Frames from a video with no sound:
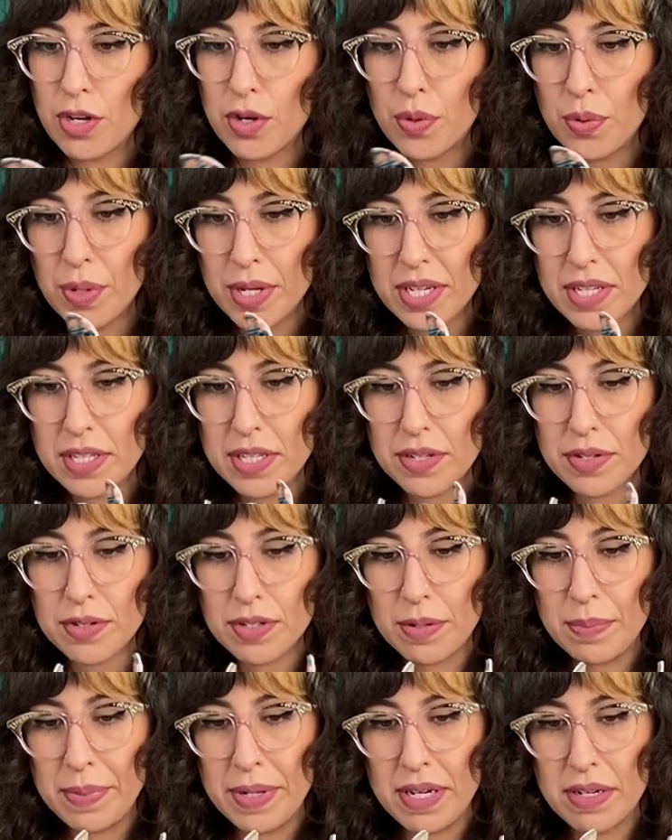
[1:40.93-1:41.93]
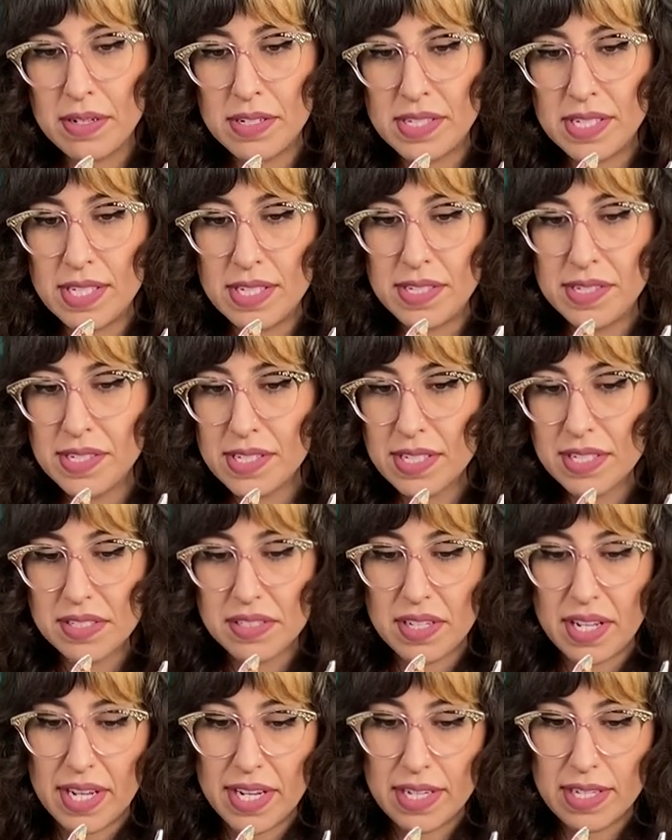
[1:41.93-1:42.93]
quick little comparisons,
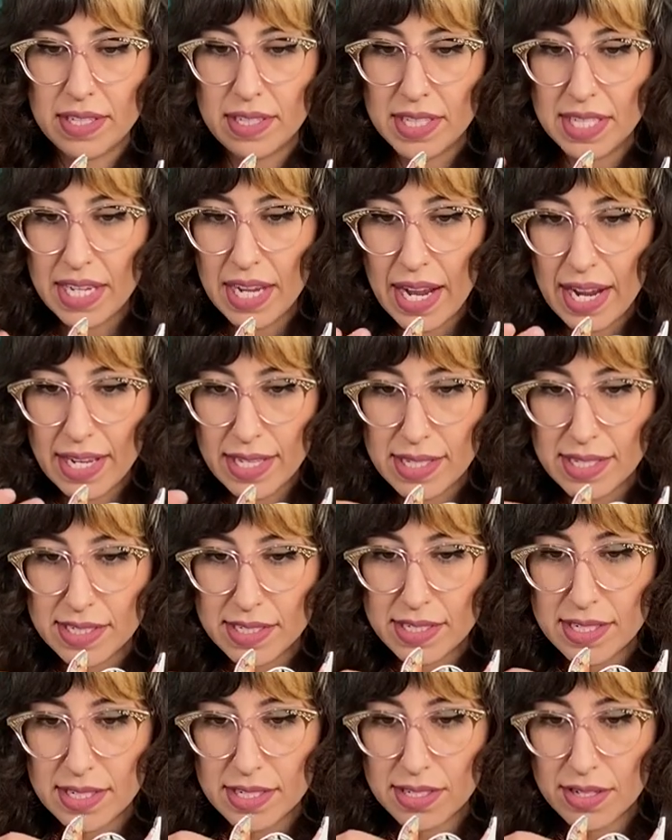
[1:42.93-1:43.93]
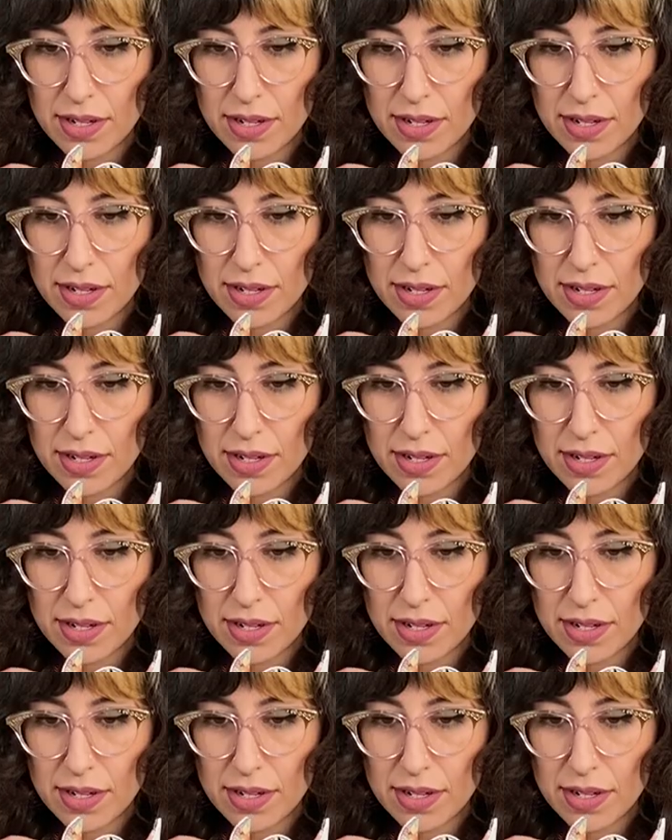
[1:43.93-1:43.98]
like the eyelets